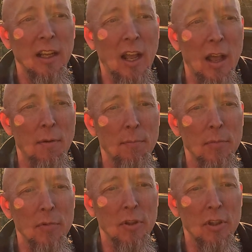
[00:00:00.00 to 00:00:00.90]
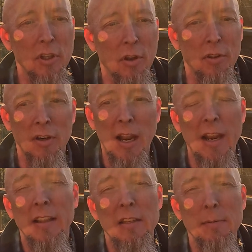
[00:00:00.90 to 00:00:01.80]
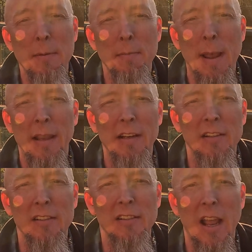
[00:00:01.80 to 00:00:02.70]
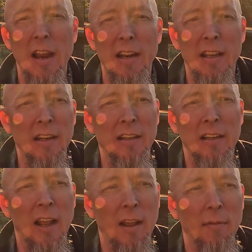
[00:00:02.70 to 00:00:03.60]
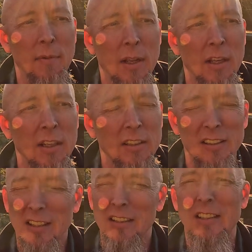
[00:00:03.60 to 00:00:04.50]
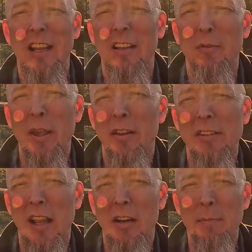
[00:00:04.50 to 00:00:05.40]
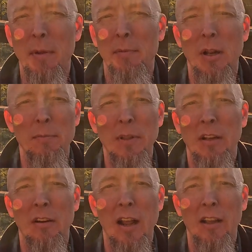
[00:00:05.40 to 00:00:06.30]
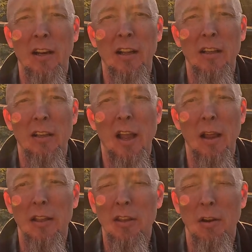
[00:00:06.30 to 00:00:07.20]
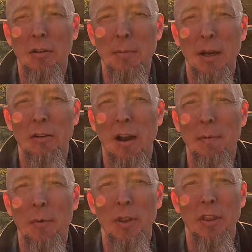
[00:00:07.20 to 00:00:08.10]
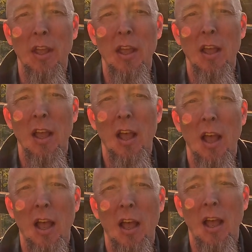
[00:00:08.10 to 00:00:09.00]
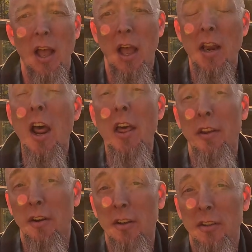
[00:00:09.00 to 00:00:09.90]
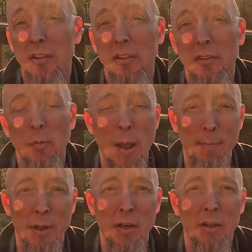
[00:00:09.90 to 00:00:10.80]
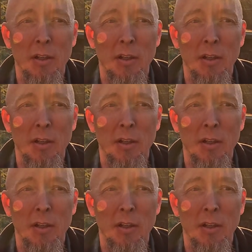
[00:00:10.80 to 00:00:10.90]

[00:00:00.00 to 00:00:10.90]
they're letting these people back into society, and just because you take away their Second Amendment doesn't mean they're not going to commit a crime with another weapon,